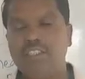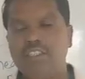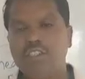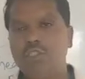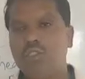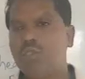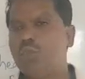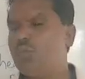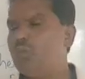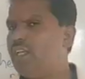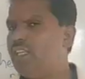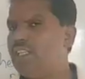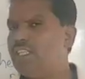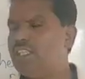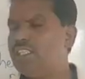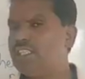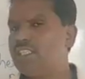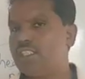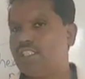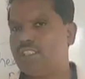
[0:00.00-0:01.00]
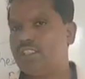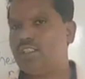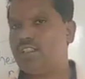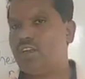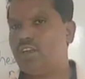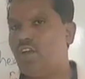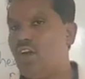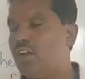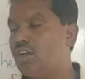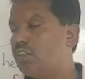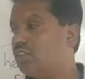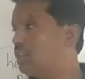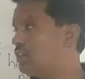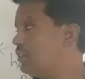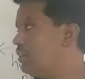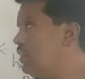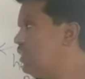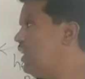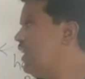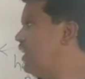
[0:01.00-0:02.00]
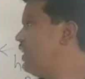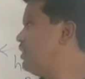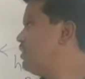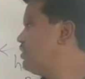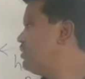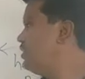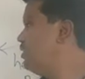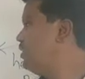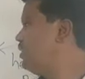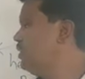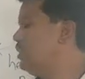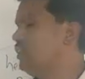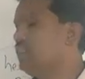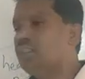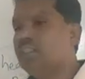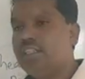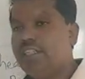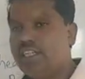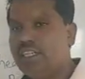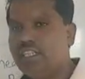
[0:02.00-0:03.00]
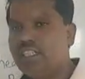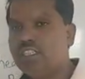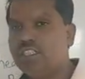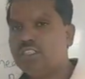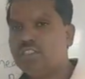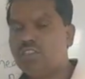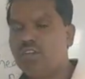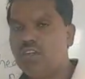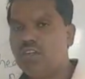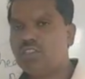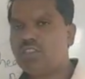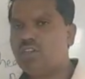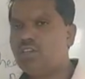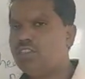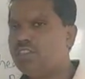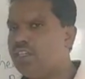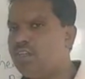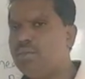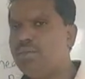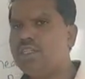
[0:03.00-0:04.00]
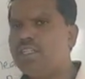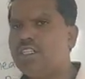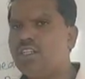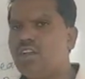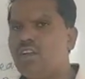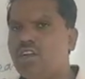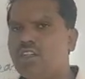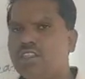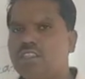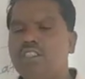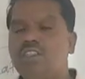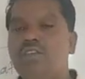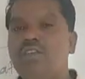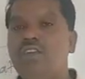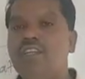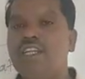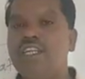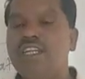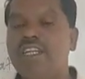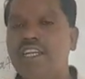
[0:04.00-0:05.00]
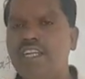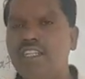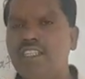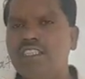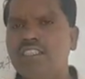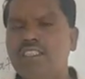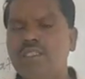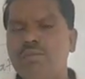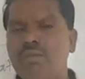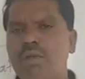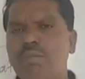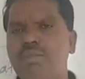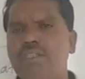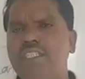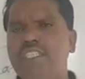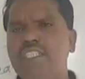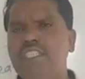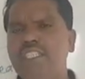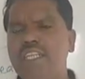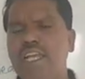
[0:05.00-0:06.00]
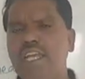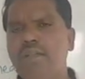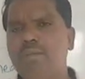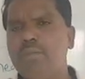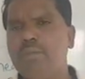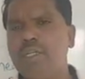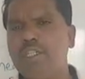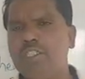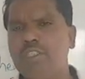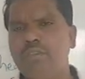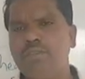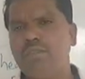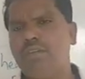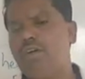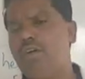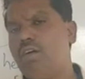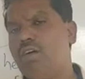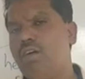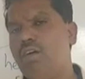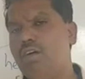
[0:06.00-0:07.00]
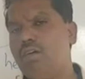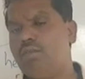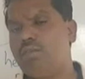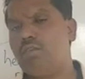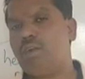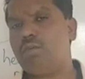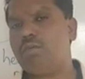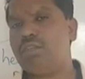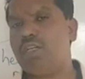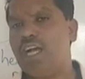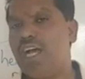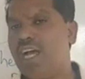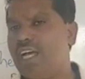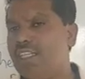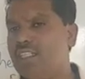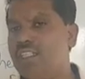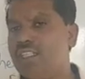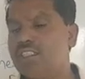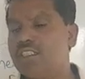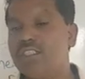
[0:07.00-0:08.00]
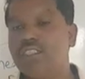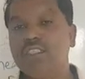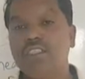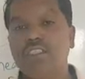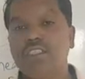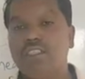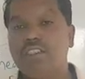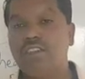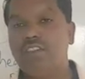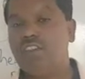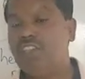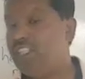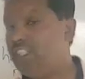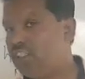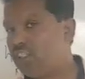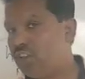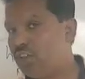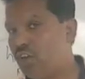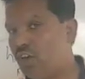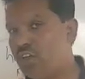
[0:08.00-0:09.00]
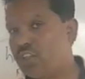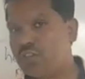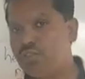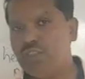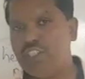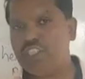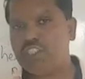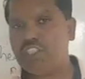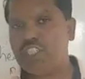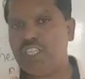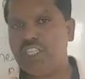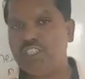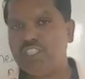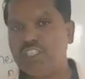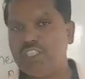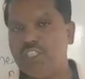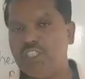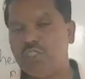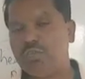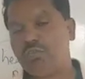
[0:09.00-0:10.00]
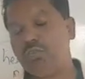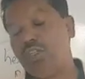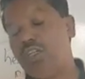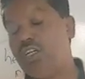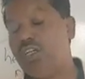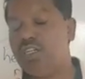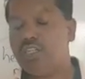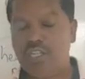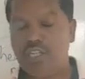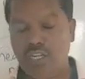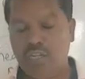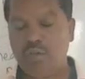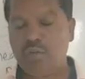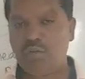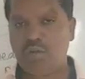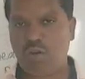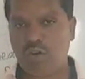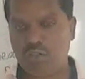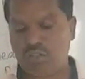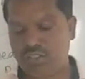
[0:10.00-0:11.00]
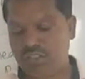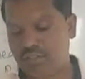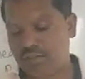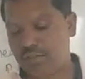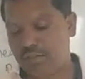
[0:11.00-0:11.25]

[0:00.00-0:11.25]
So when these rocks like igneous rocks or sedimentary rocks will get the sum of the heat and pressure from the others, these rocks will change into the new rocks.